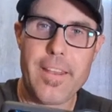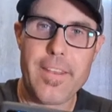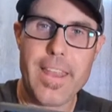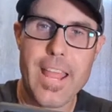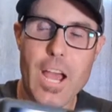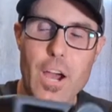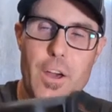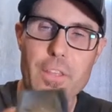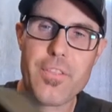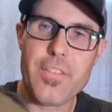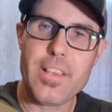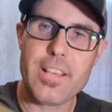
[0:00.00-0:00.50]

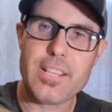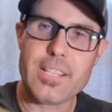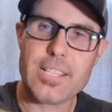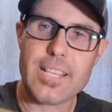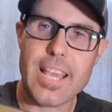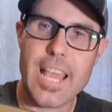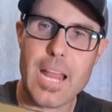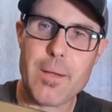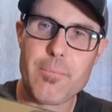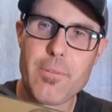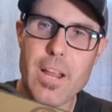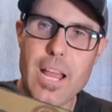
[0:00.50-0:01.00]
Now this
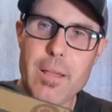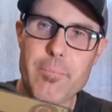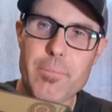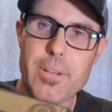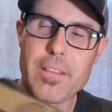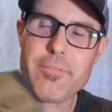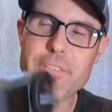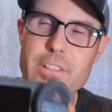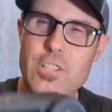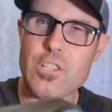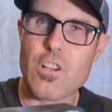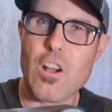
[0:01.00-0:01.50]
camera, I
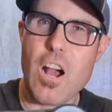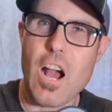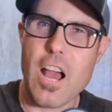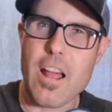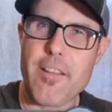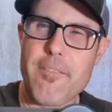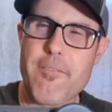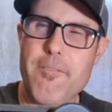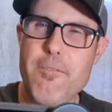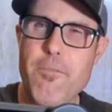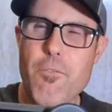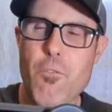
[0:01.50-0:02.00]
believe it's
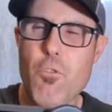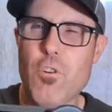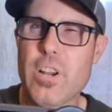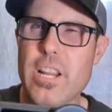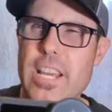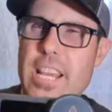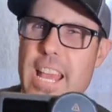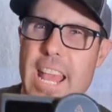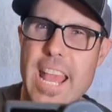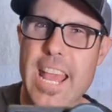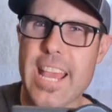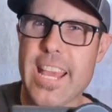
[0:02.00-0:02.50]
got
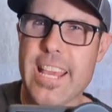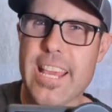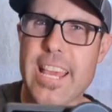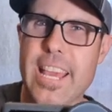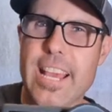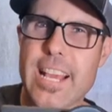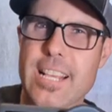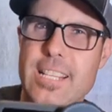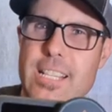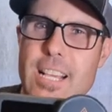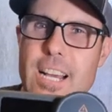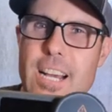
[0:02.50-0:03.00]
forty-eight
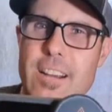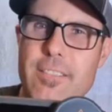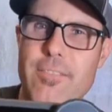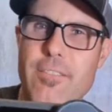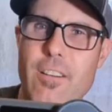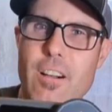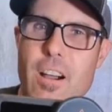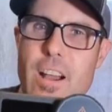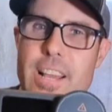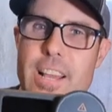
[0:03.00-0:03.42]
gigs of